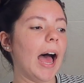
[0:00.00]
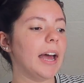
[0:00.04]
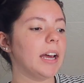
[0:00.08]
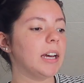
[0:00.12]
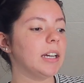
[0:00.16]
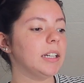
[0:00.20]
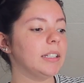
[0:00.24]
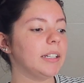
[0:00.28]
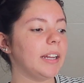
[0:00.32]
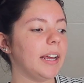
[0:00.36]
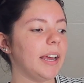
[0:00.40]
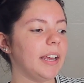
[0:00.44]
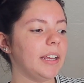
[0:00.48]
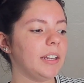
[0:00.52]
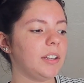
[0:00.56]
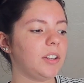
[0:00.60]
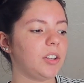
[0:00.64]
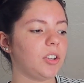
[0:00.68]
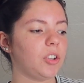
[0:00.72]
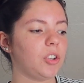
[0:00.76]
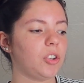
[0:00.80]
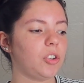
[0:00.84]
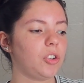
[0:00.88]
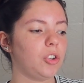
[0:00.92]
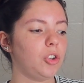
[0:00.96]
And it's
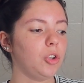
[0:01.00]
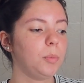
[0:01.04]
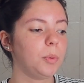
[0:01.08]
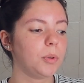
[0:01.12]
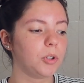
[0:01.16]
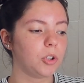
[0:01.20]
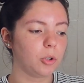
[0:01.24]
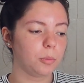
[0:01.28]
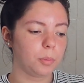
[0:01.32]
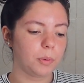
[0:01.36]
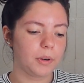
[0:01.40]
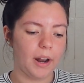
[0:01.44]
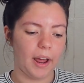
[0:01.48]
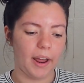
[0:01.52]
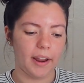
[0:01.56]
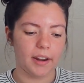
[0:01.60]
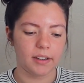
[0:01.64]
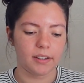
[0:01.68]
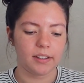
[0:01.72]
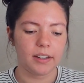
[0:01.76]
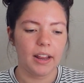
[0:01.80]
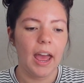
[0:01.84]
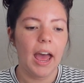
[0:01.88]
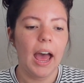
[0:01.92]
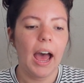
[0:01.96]
super, super
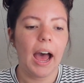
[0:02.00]
nice.